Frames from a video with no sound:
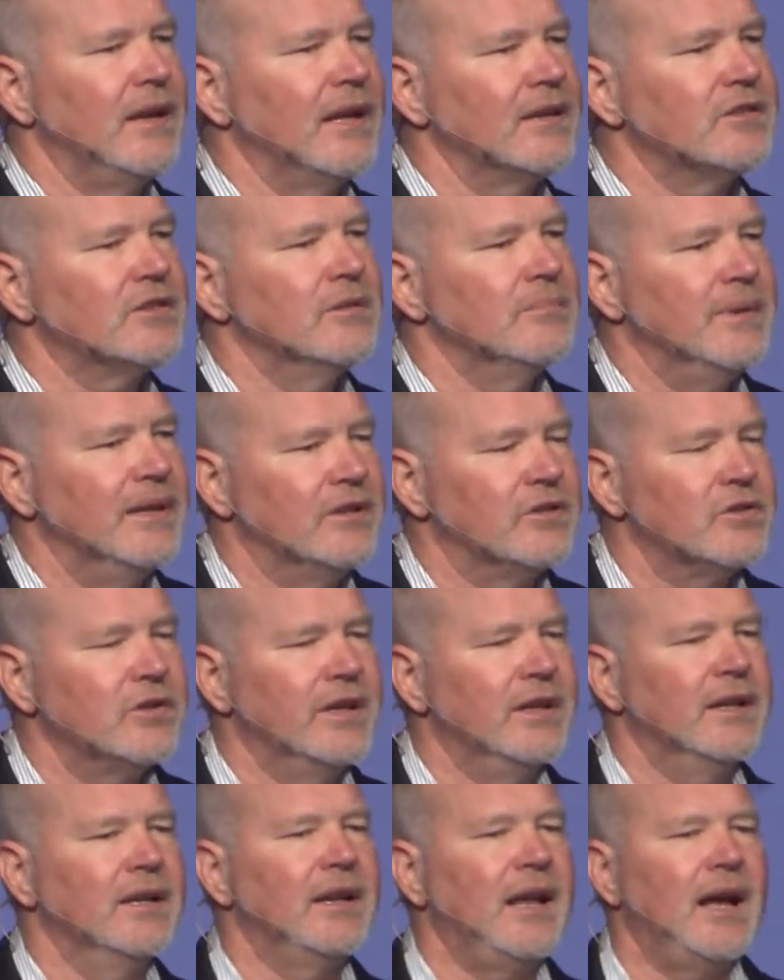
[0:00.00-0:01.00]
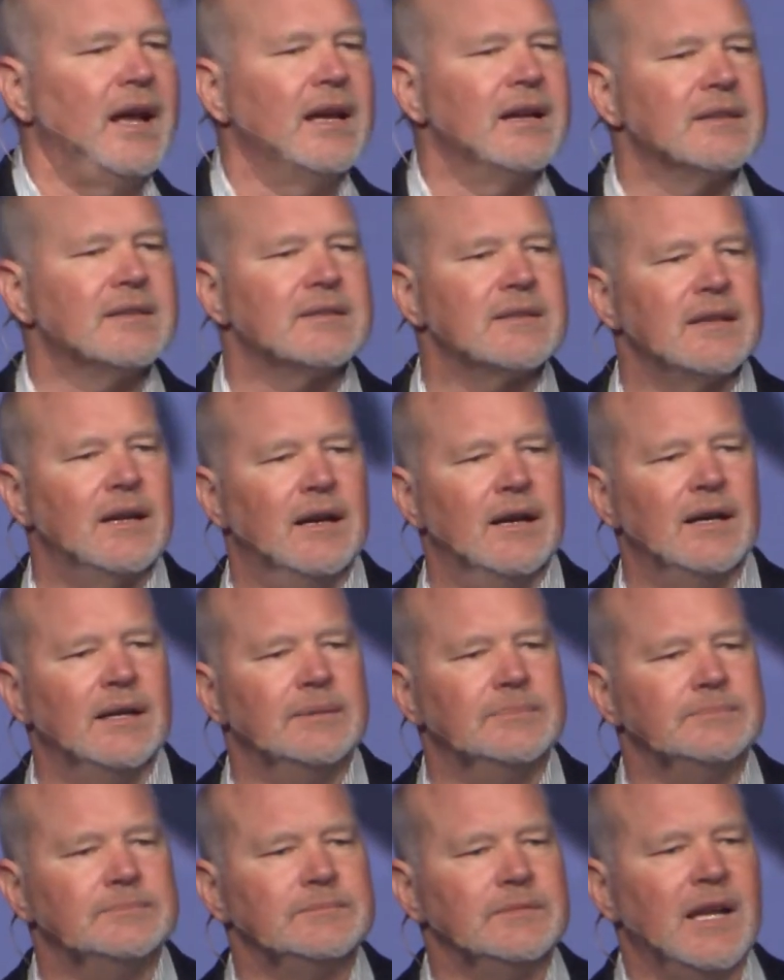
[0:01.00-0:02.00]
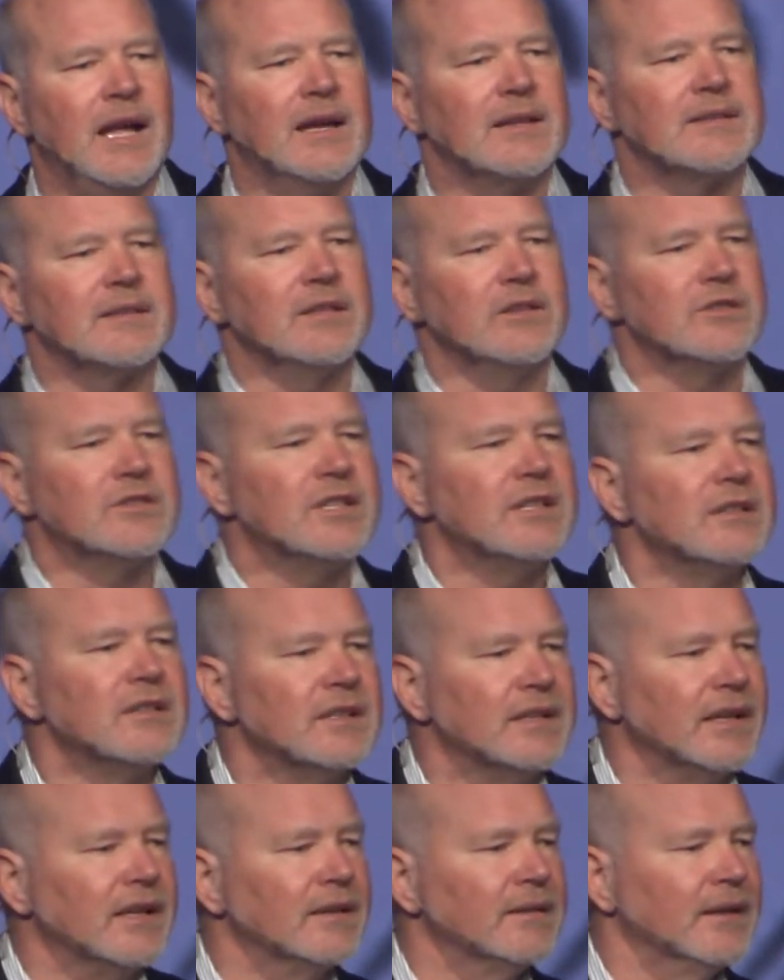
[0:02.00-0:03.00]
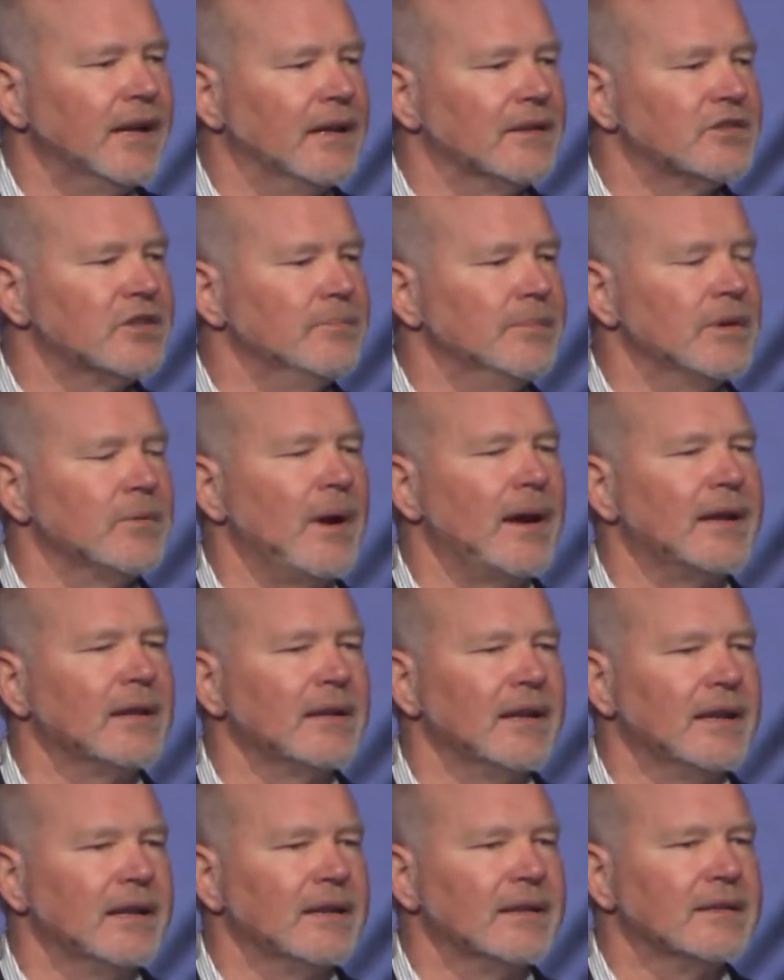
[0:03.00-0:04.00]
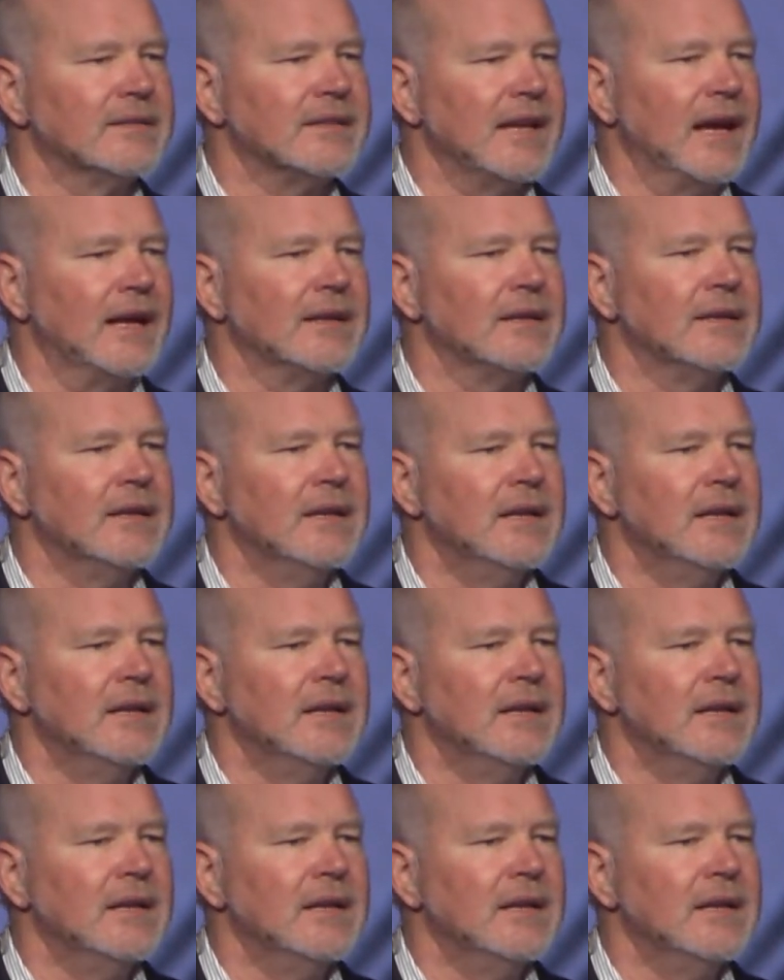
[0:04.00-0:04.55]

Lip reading: should be treated as a utility and should be regulated as that.